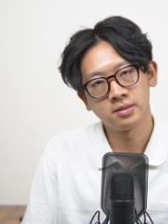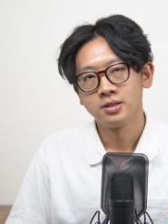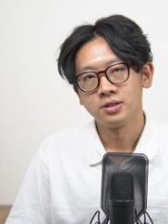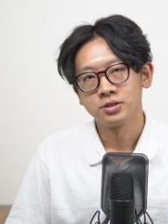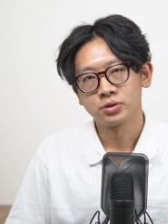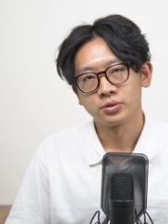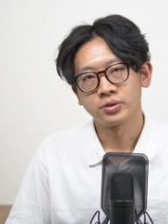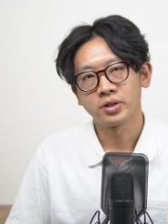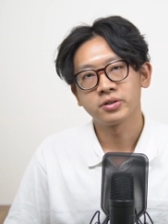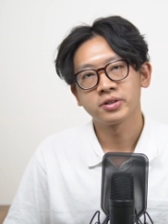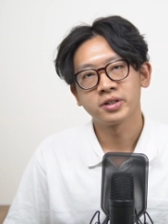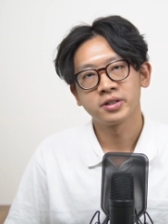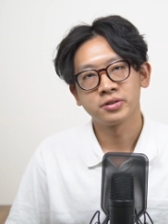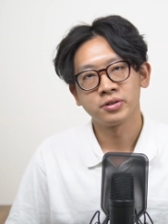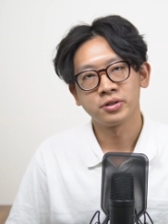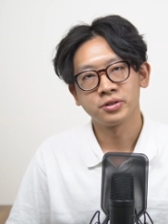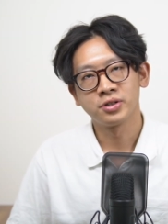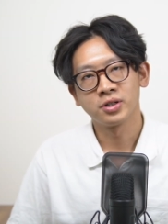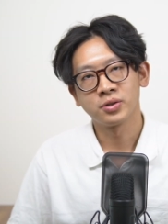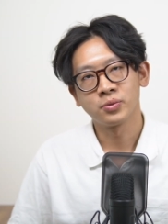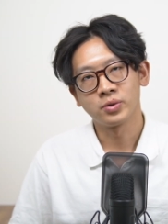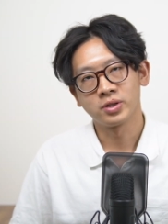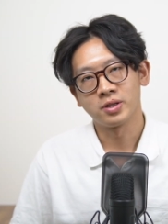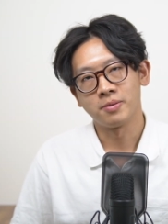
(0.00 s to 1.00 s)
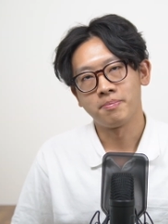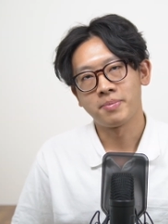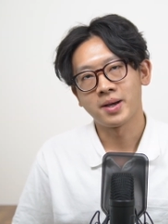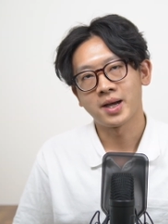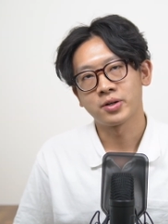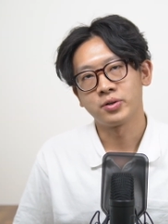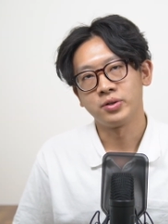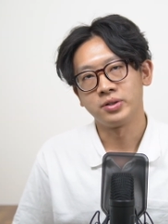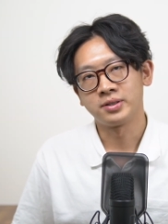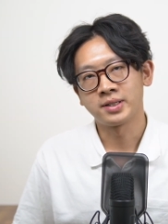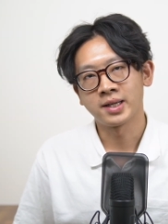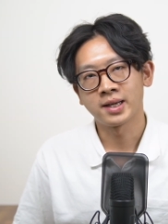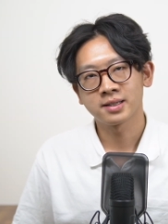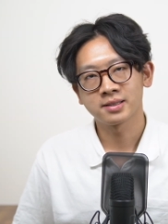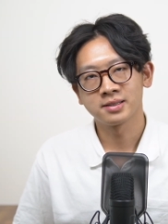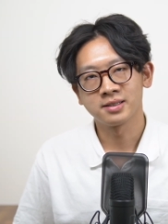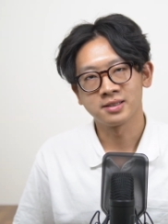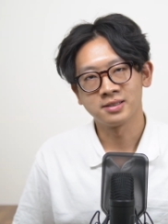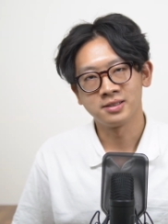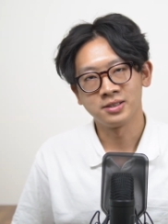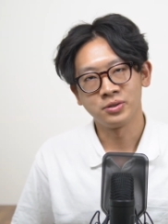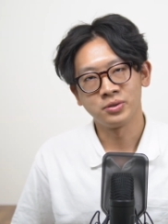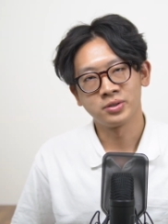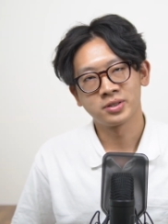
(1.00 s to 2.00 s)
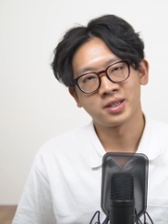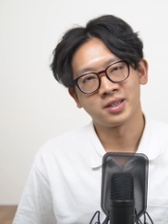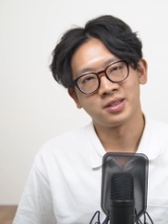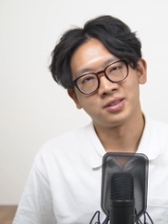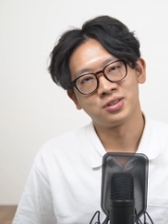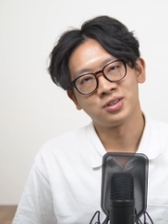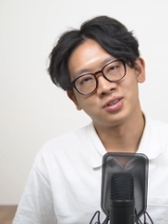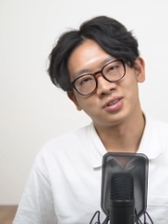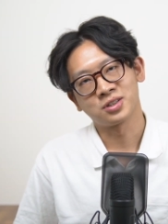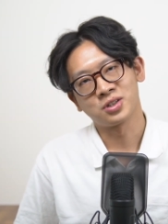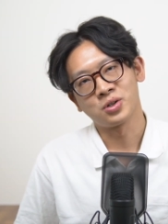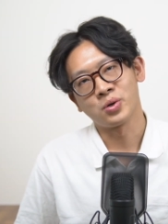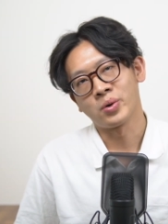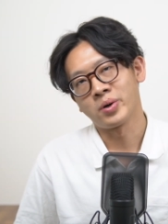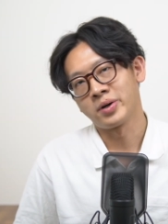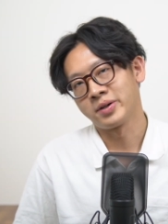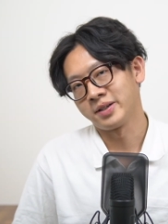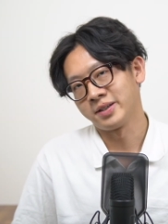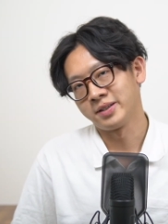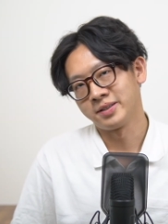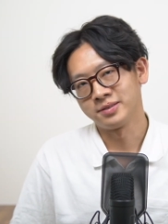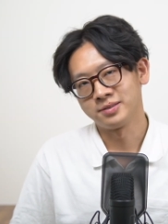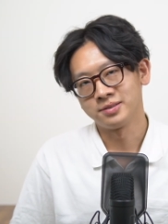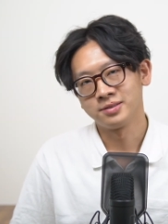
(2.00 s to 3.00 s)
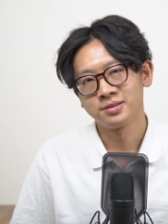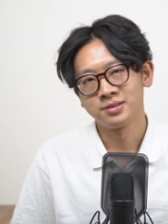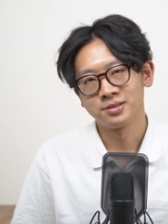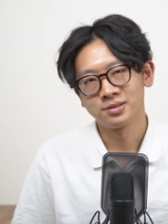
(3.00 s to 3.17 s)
So now that you're done with the battery, technically you can just go out and